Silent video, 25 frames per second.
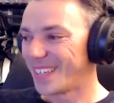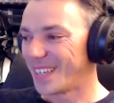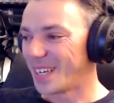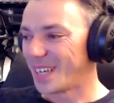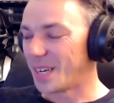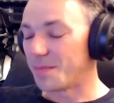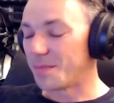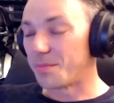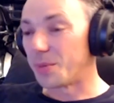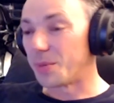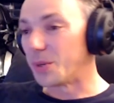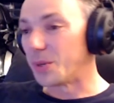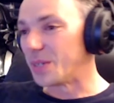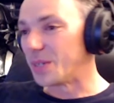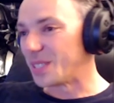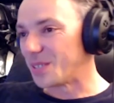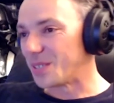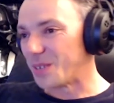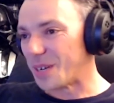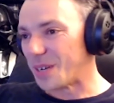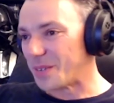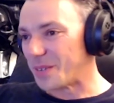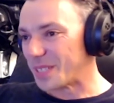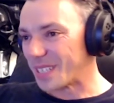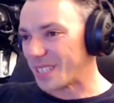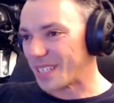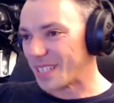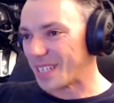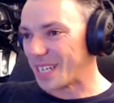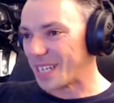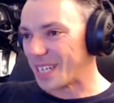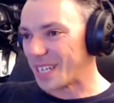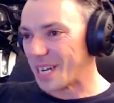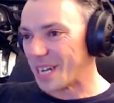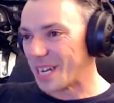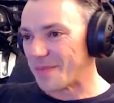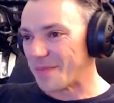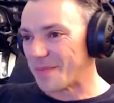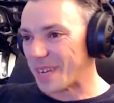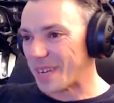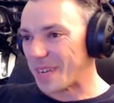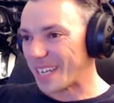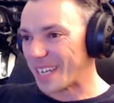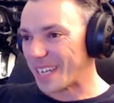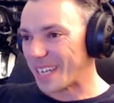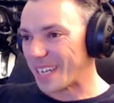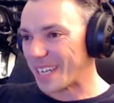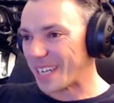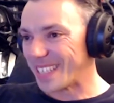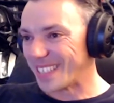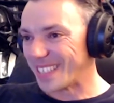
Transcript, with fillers: Um, boy, do I wish I could go back who, in who